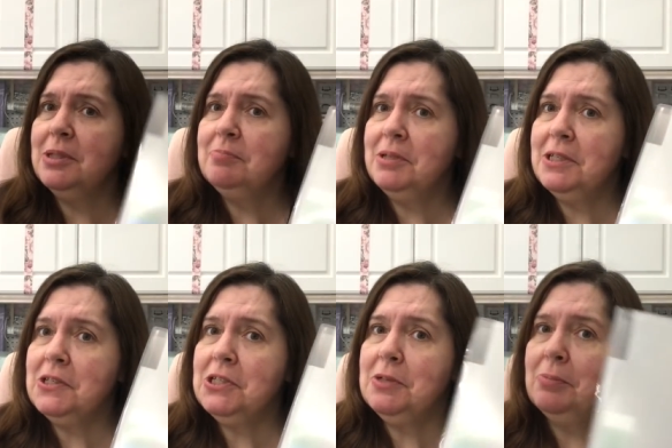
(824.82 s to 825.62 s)
might be a
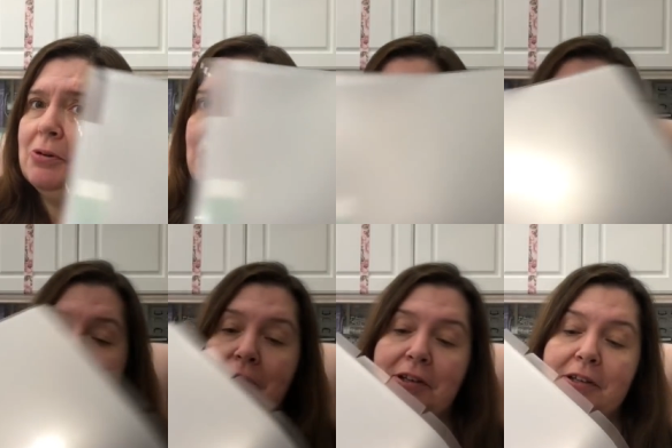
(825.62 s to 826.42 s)
cheaper
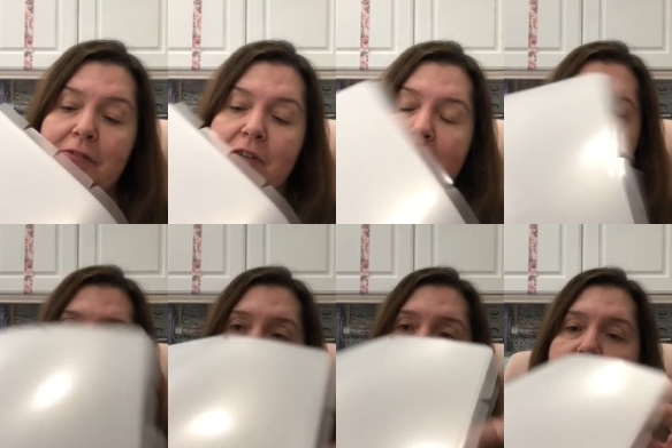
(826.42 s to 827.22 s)
alternative.
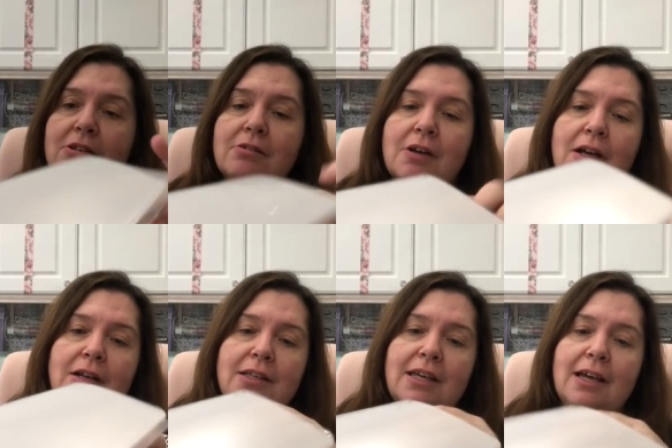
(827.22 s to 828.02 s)
So
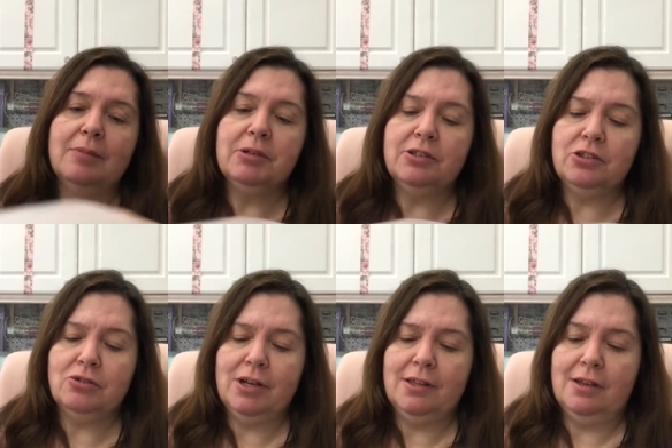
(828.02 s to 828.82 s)
uh, yeah, I'm gonna
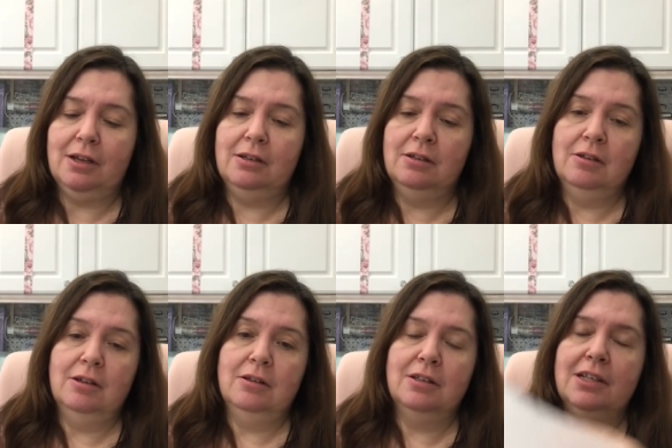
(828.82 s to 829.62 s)
try that.
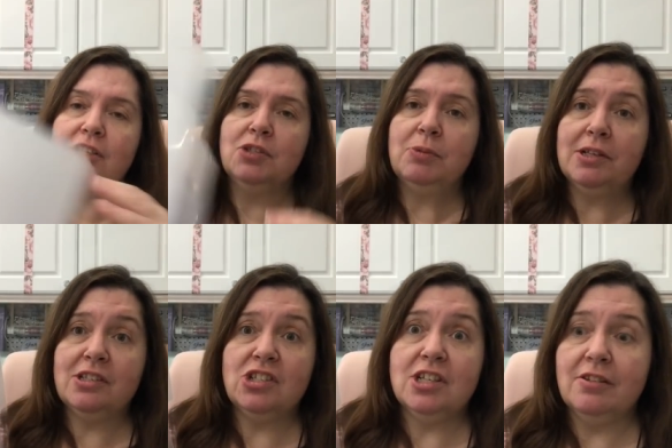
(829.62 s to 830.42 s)
And I just wanted
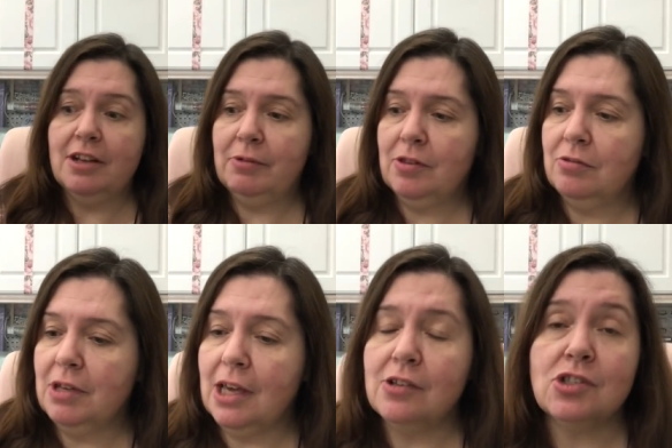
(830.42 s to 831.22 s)
to share that with you in
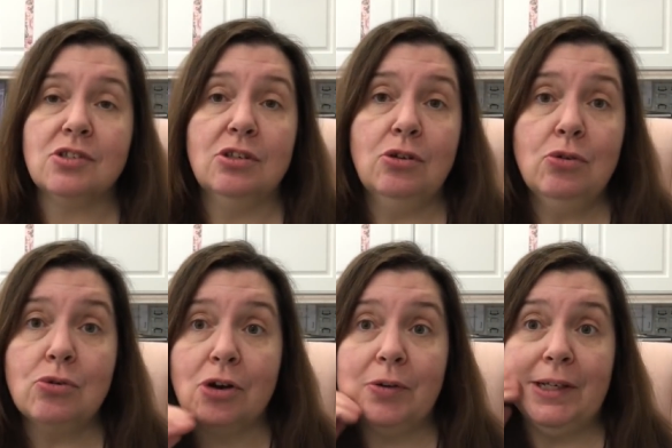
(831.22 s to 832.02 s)
case
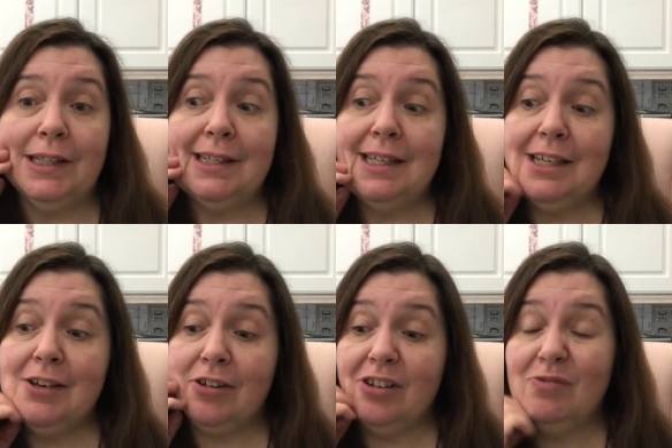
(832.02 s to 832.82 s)
you are in
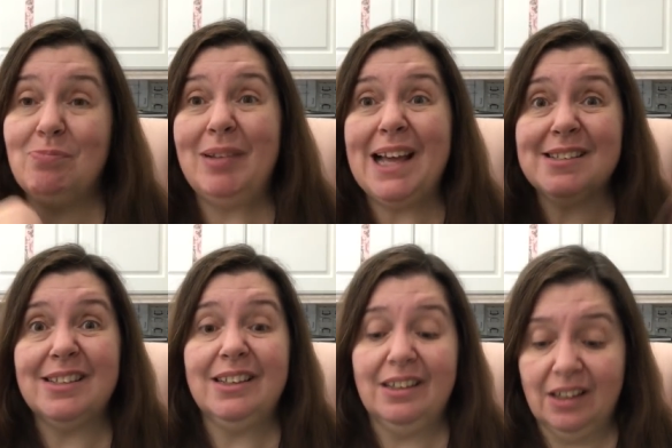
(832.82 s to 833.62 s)
need of
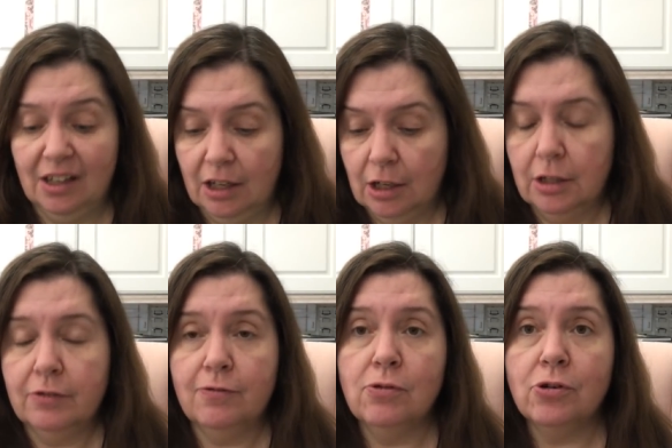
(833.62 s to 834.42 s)
plastic
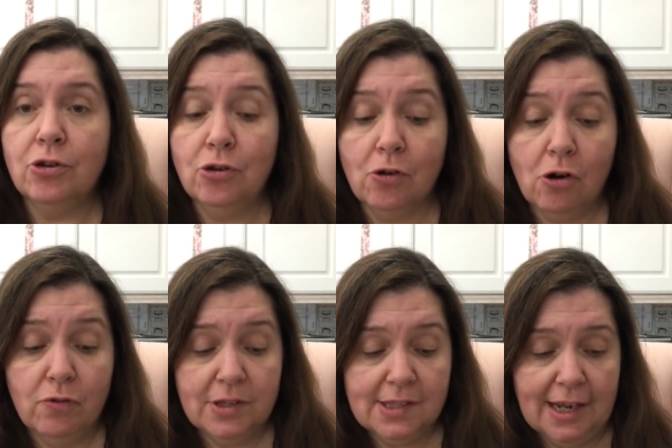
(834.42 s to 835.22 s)
for your
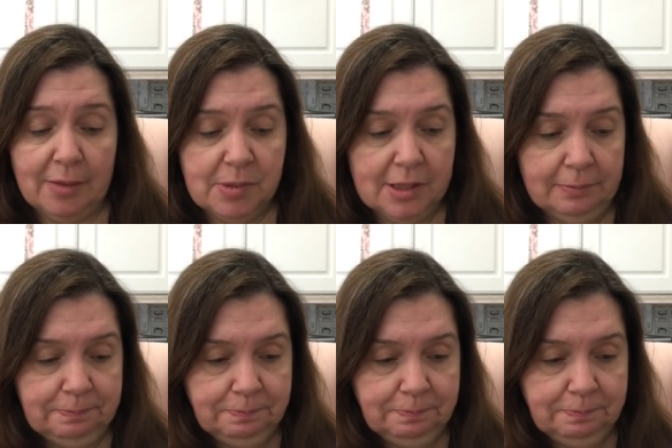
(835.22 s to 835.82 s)
own stamps.